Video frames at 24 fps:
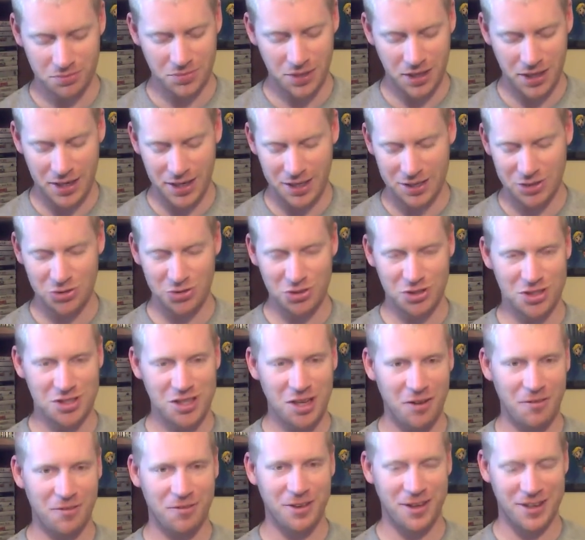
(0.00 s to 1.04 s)
extra
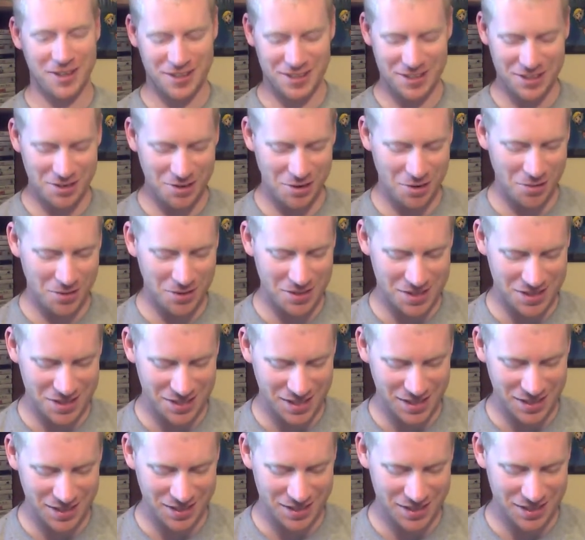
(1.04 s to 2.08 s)
stuff like he always
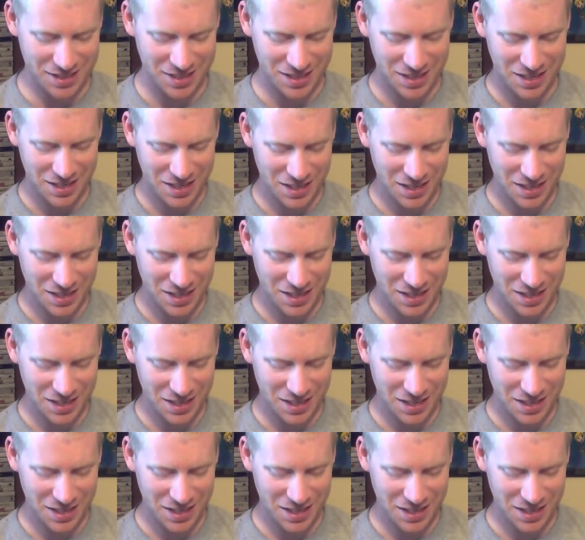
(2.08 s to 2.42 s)
does.